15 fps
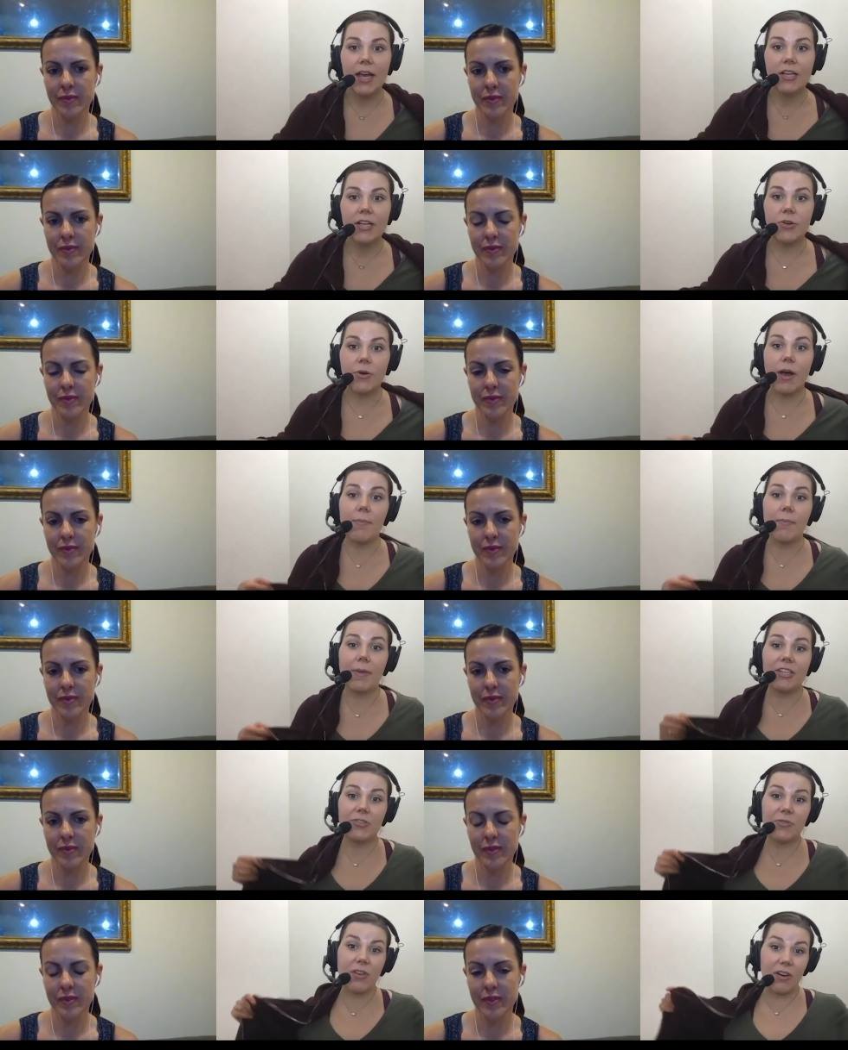Speaker 1: So I might
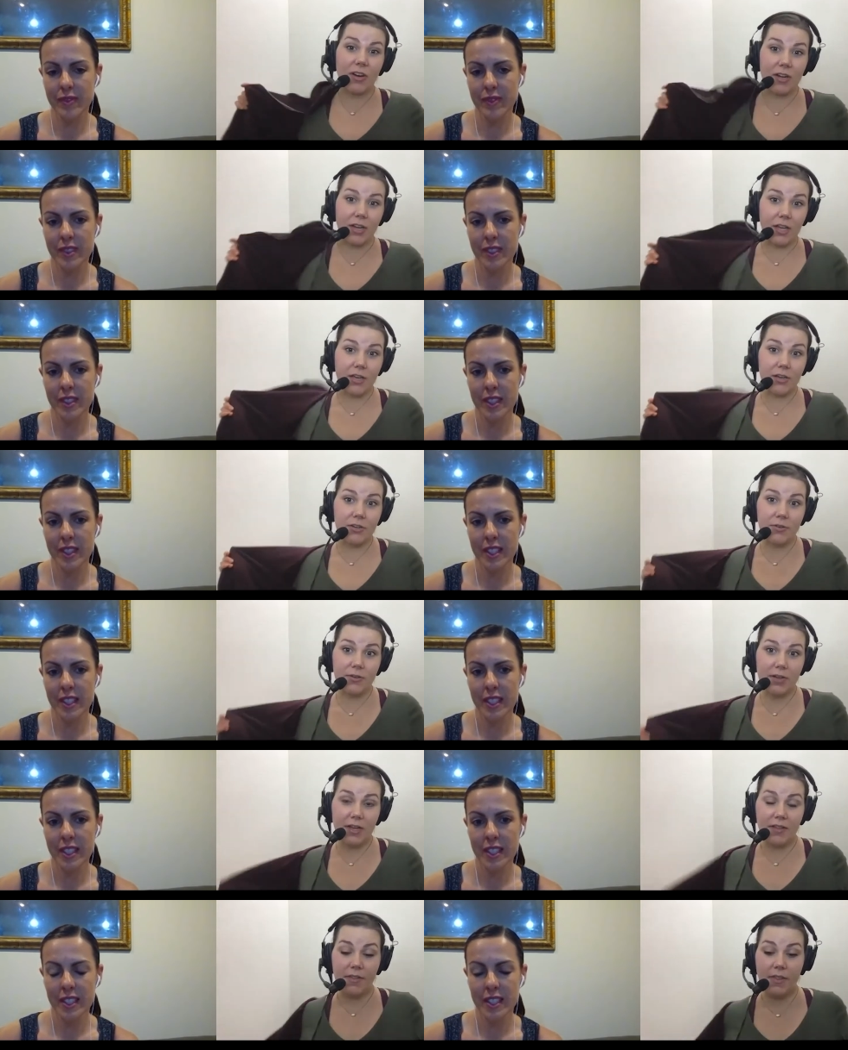do the audio,
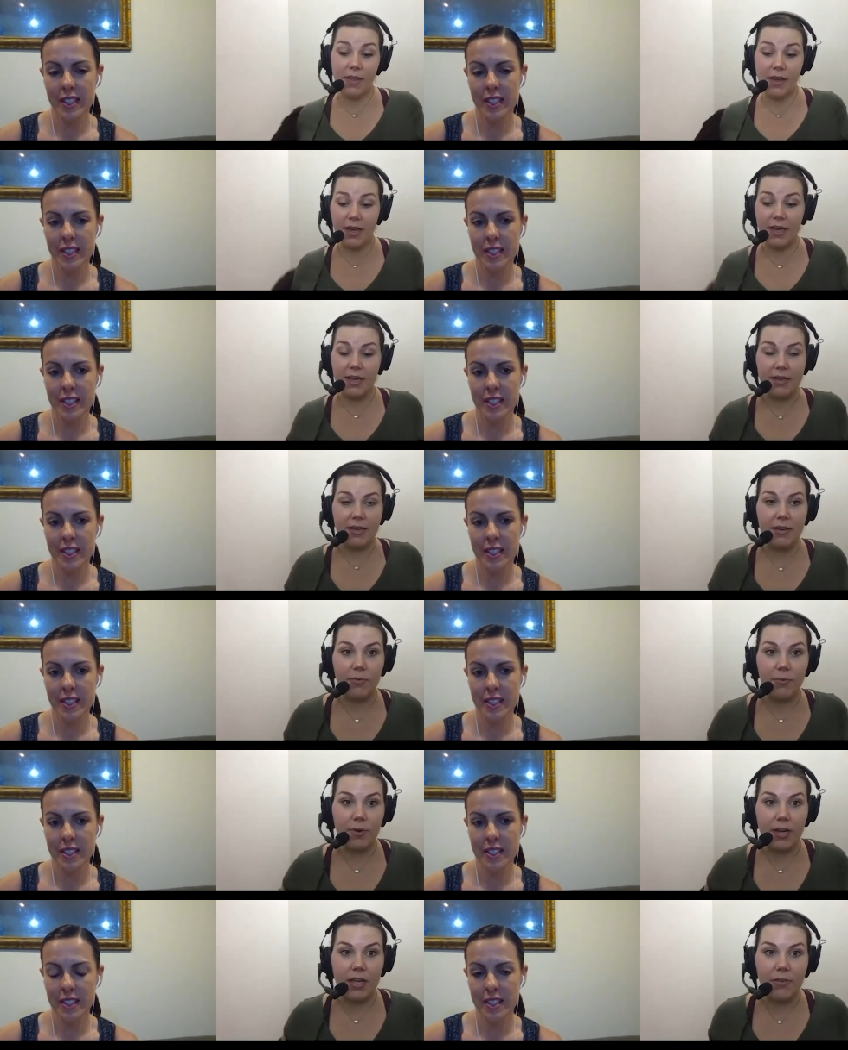and then
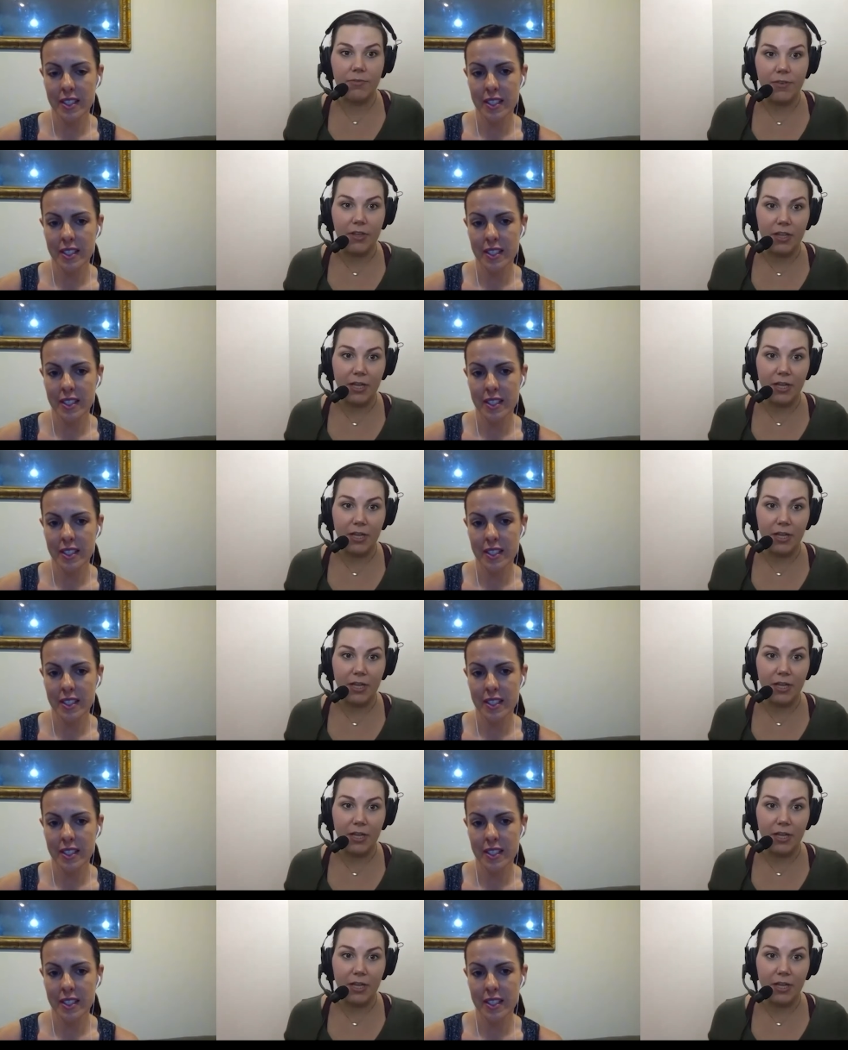when I feel